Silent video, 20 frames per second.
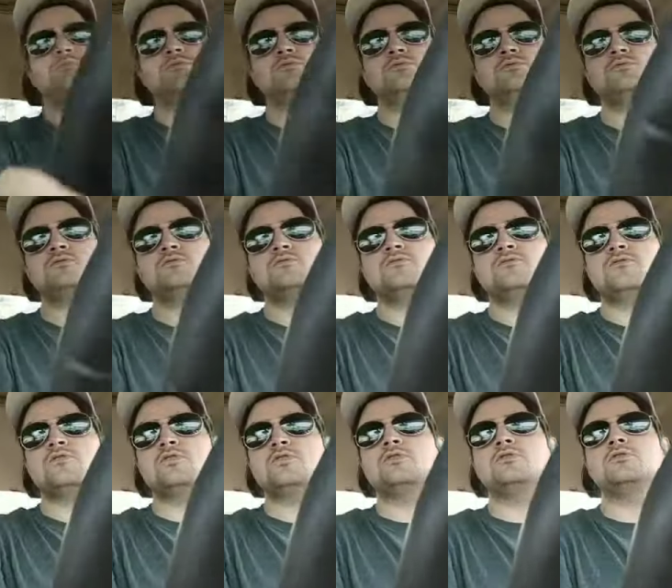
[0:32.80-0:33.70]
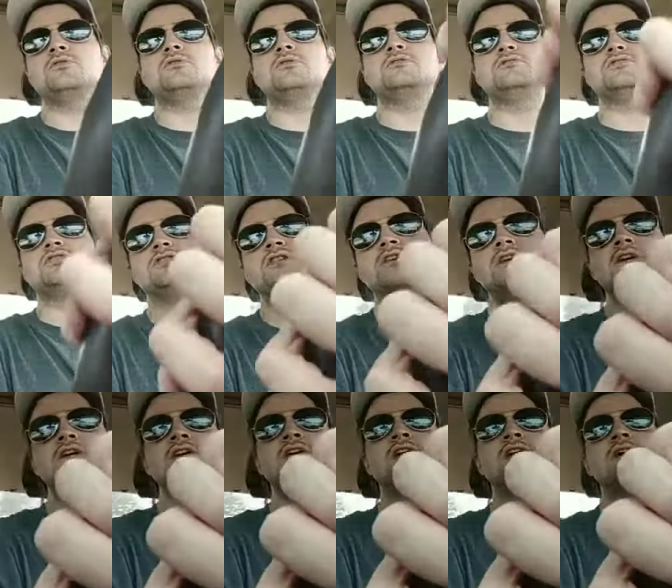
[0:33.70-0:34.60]
spoonful of
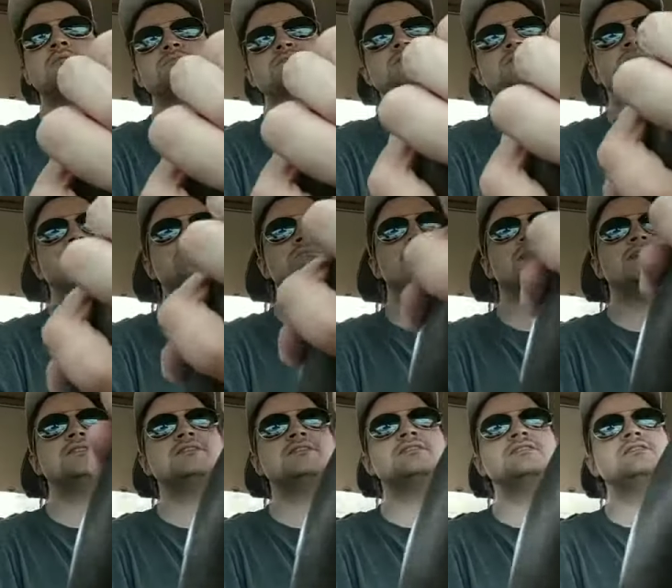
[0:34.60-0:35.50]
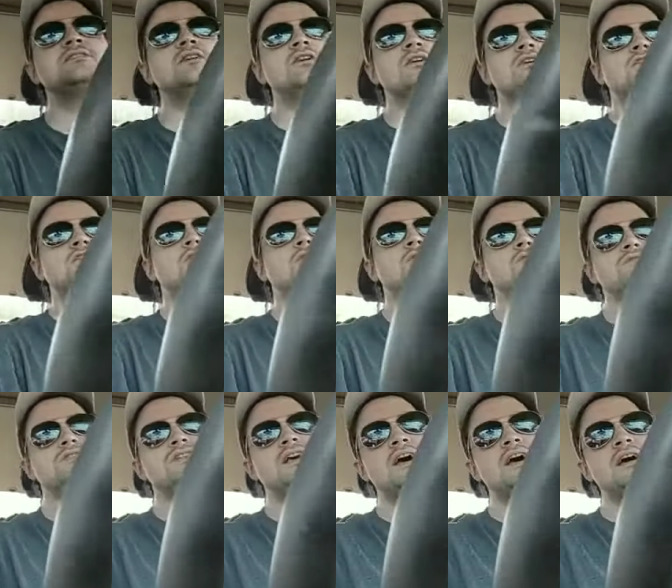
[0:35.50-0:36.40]
sugar helps the medicine go
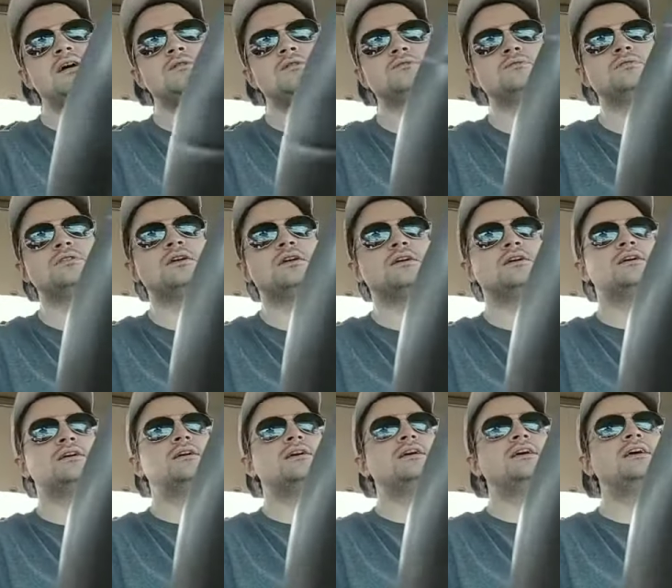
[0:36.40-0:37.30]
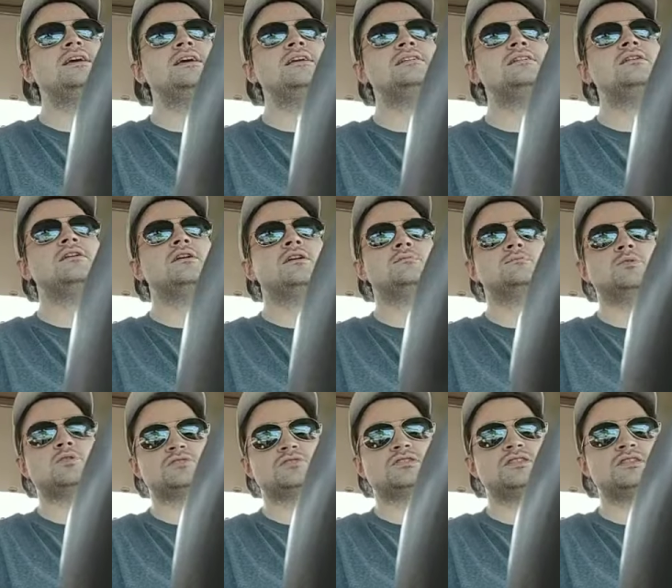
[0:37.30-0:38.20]
down in a
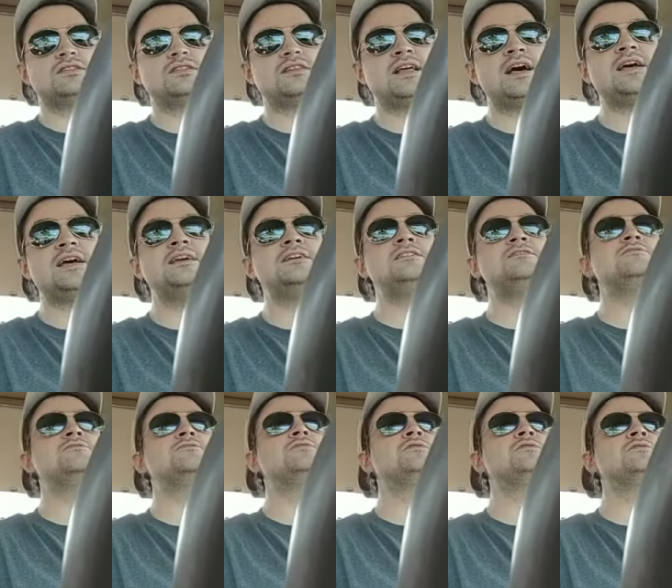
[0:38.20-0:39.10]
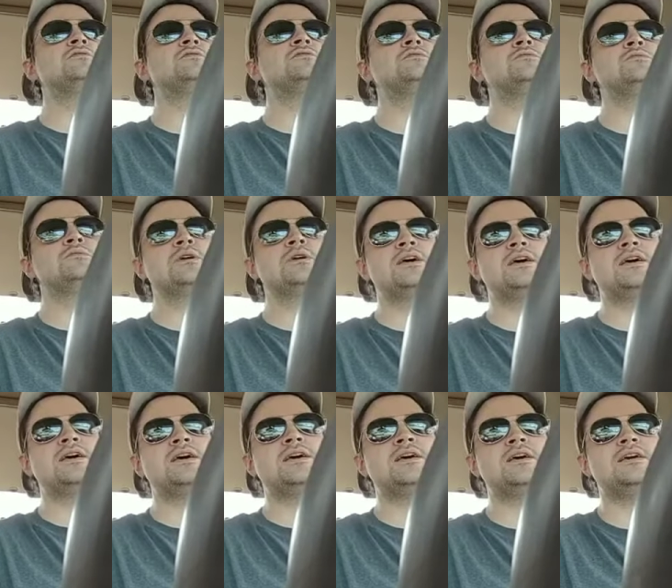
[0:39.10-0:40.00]
most delightful
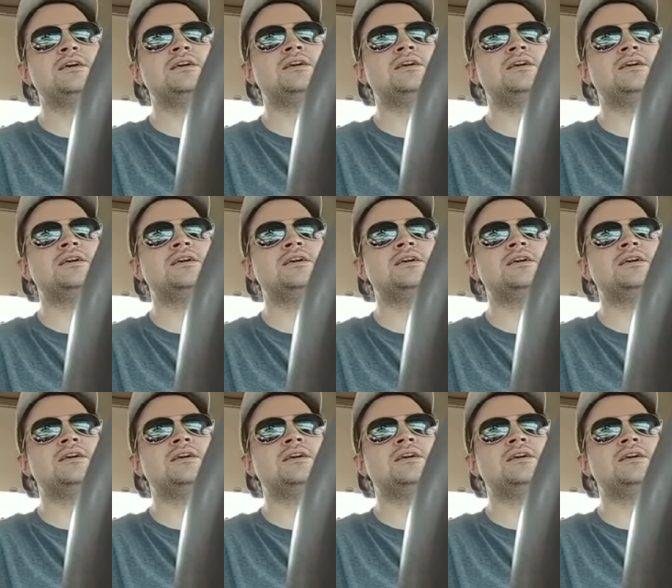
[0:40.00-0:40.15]
way.